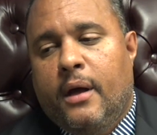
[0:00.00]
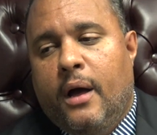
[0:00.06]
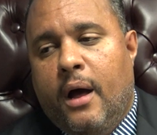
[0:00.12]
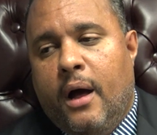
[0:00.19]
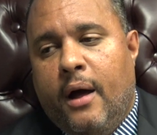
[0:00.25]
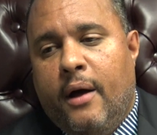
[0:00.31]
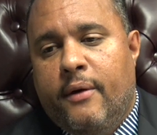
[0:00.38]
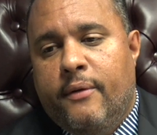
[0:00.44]

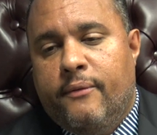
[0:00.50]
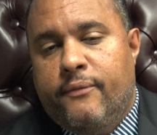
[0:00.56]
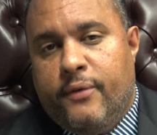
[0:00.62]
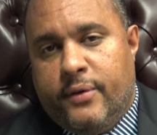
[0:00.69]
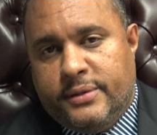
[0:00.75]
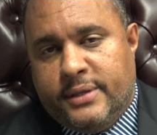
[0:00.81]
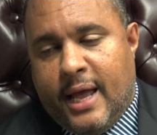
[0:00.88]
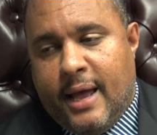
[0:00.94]

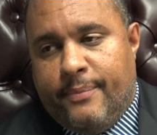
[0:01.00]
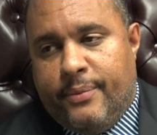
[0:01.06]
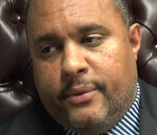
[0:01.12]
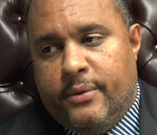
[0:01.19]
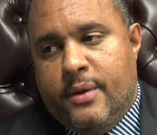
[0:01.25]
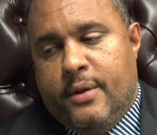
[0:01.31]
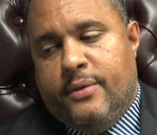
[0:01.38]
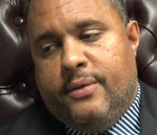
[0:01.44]
for
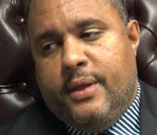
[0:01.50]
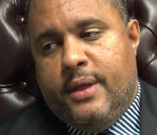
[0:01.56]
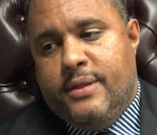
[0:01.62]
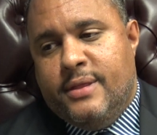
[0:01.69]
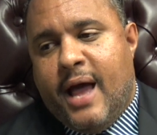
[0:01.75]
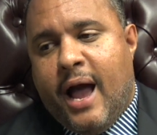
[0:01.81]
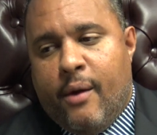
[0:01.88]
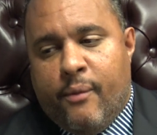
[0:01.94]
example, the
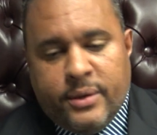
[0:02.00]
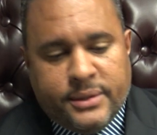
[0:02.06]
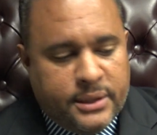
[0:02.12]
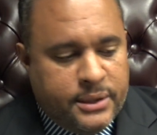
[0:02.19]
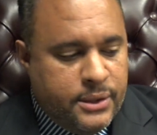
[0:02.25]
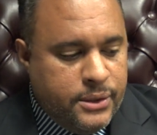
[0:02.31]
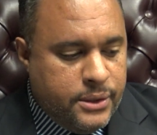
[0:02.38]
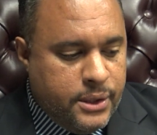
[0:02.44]

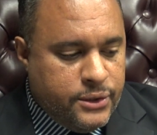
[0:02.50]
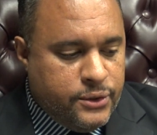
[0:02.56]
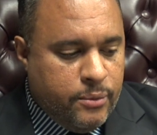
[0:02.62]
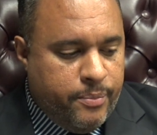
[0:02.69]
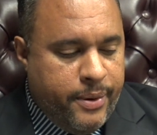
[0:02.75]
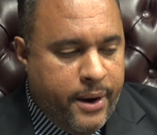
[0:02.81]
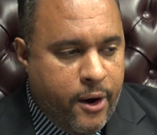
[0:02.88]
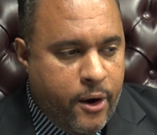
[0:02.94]

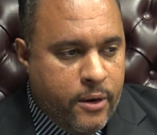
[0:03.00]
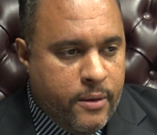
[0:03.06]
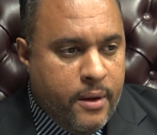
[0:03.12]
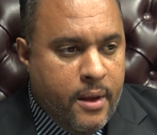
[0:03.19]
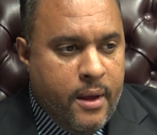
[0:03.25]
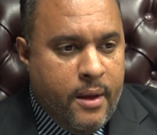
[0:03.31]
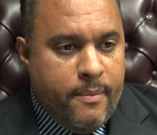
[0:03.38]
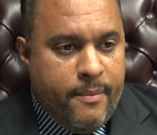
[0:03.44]
non-residential parent
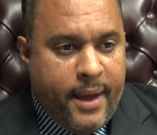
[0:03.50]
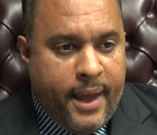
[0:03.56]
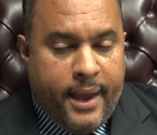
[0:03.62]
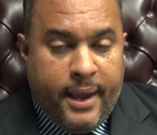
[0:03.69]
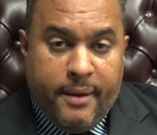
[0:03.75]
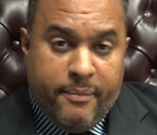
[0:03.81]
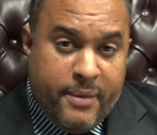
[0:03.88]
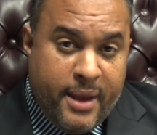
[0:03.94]

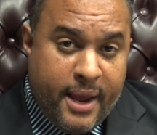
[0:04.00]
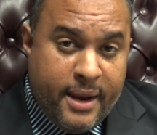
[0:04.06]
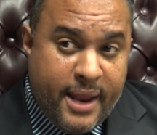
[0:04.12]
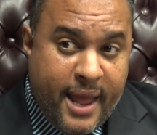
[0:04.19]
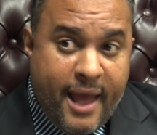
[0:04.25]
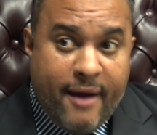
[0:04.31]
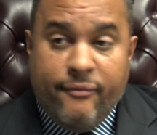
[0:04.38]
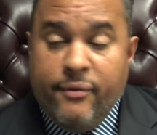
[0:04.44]
may
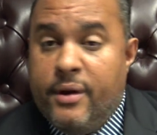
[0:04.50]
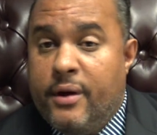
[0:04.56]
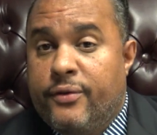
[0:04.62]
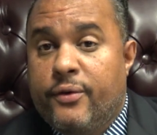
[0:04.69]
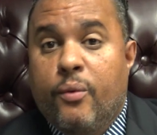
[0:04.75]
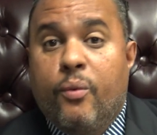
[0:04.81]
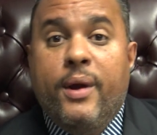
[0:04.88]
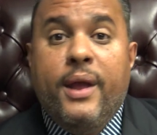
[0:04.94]
get every
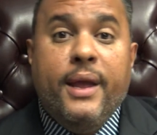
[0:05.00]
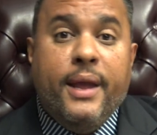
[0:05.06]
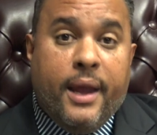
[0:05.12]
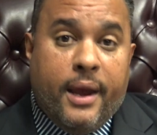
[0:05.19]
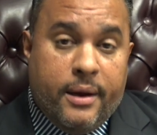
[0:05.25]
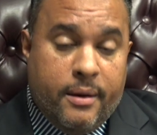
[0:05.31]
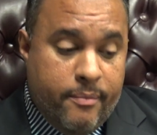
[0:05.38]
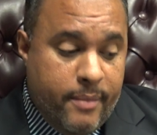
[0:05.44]
other
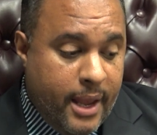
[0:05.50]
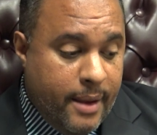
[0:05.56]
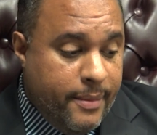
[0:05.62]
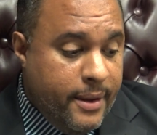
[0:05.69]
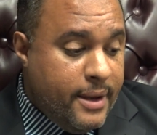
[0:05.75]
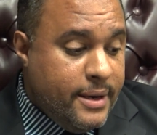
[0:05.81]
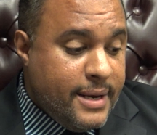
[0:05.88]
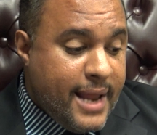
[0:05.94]
weekend,
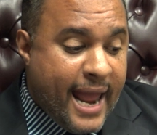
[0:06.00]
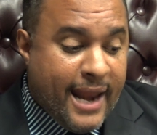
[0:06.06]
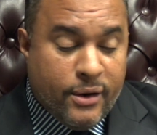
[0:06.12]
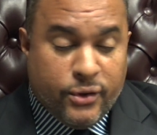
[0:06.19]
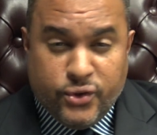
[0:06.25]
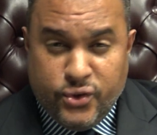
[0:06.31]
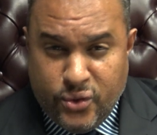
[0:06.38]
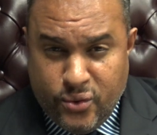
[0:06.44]
maybe a
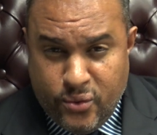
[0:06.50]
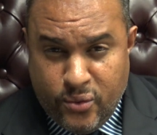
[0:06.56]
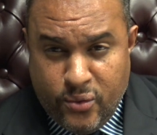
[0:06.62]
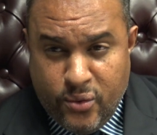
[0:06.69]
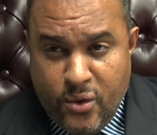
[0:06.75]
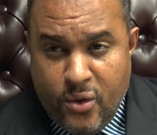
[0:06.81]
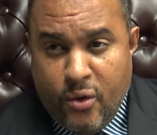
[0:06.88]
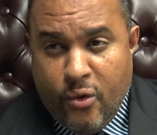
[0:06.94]
night or
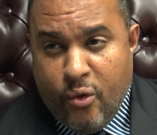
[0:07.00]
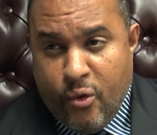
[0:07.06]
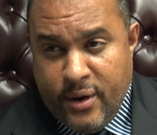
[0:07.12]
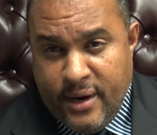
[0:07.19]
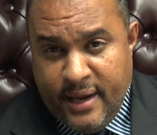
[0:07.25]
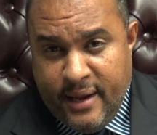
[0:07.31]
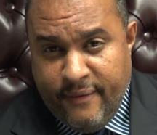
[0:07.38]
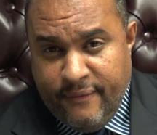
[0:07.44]
two, or
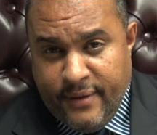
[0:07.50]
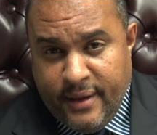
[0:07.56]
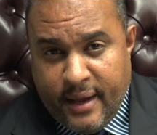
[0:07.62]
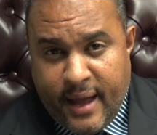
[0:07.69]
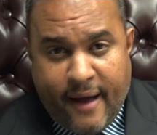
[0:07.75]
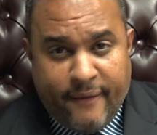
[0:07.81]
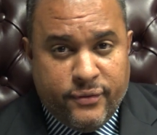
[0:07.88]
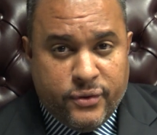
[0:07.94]
an
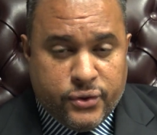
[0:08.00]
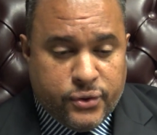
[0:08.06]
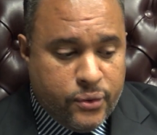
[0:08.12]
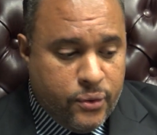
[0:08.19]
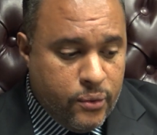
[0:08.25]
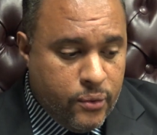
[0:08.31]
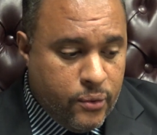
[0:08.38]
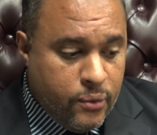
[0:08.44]
evening after
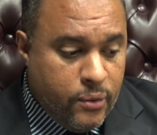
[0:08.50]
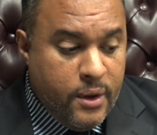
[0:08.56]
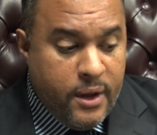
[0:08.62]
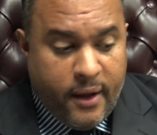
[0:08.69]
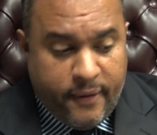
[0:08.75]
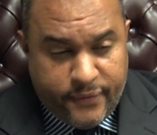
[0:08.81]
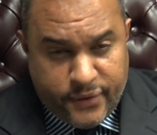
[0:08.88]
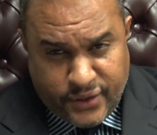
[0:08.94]
school
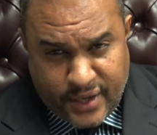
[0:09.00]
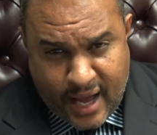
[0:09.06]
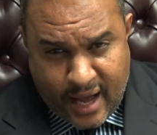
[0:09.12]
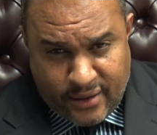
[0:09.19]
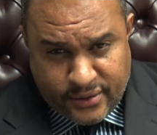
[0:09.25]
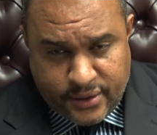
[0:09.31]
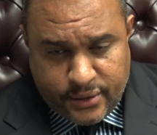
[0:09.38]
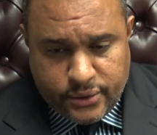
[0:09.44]
if the
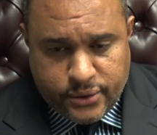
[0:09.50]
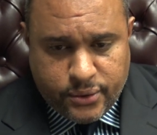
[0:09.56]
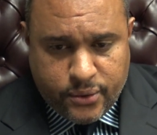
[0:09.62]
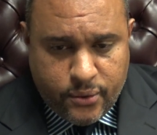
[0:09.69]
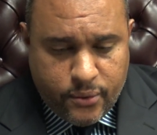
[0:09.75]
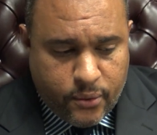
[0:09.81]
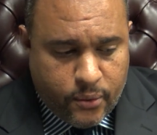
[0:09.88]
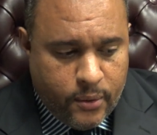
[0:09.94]
child's in
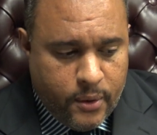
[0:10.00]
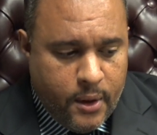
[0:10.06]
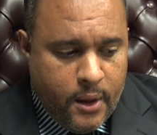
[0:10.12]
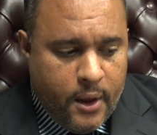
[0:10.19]
school.